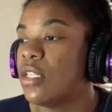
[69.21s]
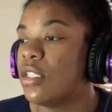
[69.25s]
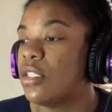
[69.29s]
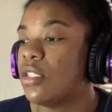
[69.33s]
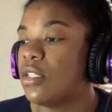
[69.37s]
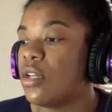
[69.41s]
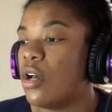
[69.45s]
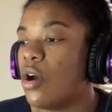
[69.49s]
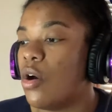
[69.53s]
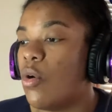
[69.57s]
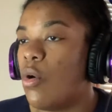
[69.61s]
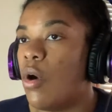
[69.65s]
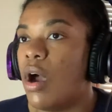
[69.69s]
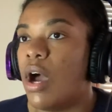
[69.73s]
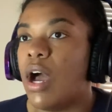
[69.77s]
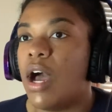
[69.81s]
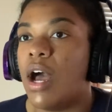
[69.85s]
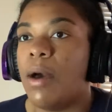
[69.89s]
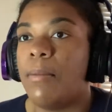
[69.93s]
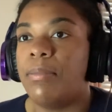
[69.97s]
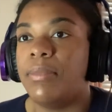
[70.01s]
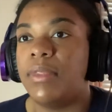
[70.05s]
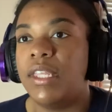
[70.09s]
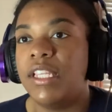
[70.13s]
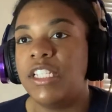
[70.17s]
So
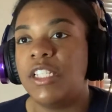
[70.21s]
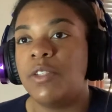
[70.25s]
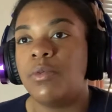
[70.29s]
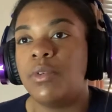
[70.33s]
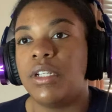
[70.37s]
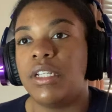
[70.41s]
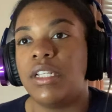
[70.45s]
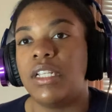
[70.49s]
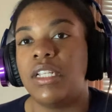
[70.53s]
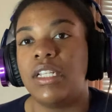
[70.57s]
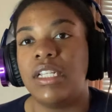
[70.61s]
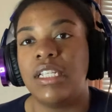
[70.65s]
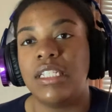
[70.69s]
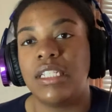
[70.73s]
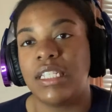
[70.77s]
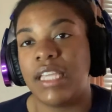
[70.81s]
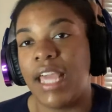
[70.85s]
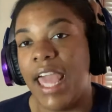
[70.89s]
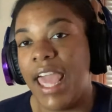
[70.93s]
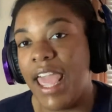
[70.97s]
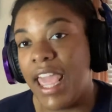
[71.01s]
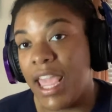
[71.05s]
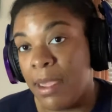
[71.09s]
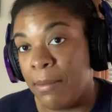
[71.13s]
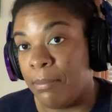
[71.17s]
this one, this
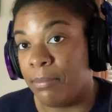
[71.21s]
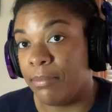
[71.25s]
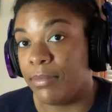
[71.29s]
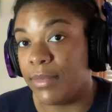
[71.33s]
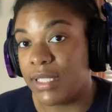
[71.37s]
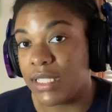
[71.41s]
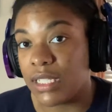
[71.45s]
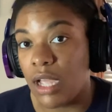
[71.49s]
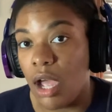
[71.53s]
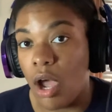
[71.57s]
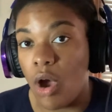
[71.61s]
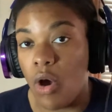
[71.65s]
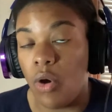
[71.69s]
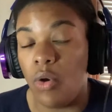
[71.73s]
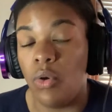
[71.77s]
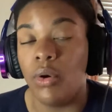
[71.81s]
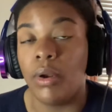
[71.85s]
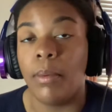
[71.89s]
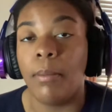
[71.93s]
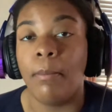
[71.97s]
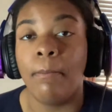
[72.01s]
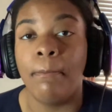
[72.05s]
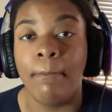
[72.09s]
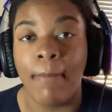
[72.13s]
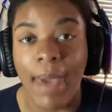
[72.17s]
game is
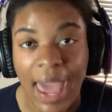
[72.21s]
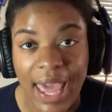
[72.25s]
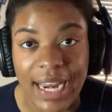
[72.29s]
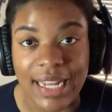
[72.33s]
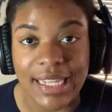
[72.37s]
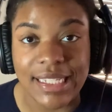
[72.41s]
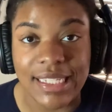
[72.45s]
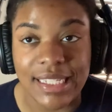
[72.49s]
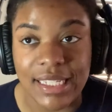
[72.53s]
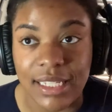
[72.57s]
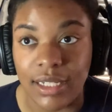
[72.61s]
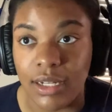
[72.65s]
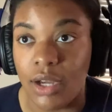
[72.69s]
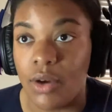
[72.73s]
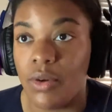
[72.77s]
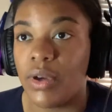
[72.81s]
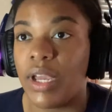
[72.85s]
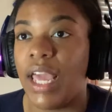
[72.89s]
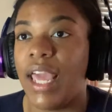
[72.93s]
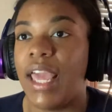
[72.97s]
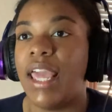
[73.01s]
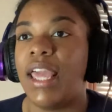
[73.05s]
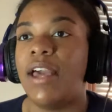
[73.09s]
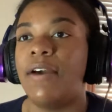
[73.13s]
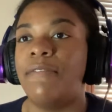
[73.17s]
called MADISON,
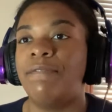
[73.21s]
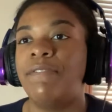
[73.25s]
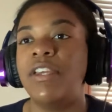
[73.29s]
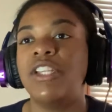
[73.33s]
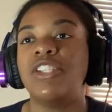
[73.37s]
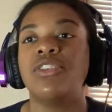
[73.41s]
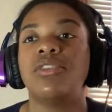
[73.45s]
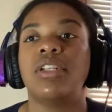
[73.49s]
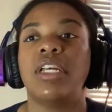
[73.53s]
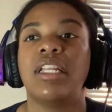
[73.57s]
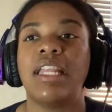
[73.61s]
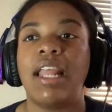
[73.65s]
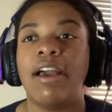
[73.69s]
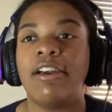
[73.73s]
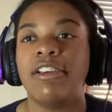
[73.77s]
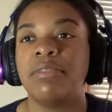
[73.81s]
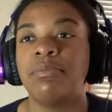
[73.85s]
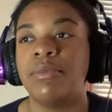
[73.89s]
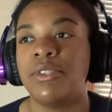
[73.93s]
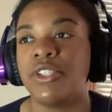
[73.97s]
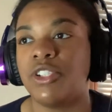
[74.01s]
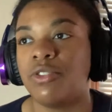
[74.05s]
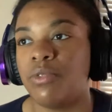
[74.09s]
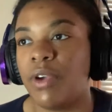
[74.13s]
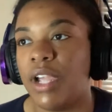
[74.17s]
okay? Official
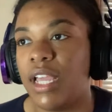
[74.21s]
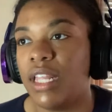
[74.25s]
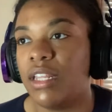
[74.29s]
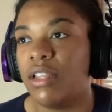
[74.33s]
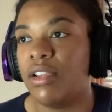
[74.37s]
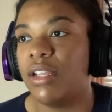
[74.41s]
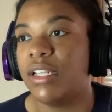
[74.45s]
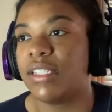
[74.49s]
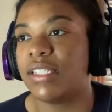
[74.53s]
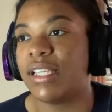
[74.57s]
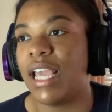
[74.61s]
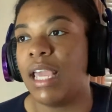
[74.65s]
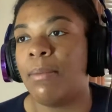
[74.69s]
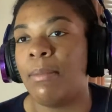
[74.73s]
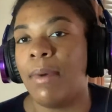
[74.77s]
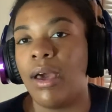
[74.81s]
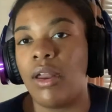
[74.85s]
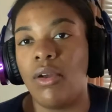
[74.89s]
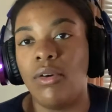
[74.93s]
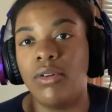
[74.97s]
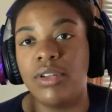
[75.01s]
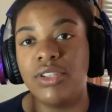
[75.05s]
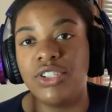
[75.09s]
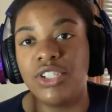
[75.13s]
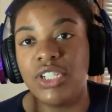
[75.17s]
announcement trailer, it came
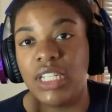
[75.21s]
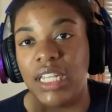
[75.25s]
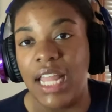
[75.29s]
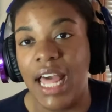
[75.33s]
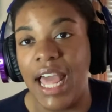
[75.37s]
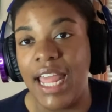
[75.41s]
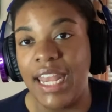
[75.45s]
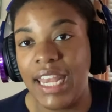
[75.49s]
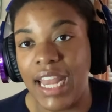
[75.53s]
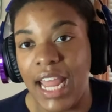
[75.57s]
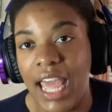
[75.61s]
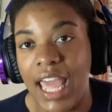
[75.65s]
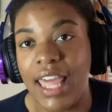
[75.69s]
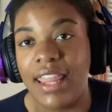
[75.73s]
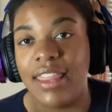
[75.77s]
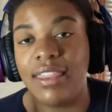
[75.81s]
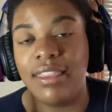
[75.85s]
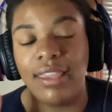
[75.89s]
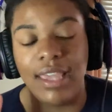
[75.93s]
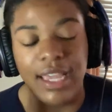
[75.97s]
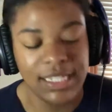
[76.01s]
out on July 9th.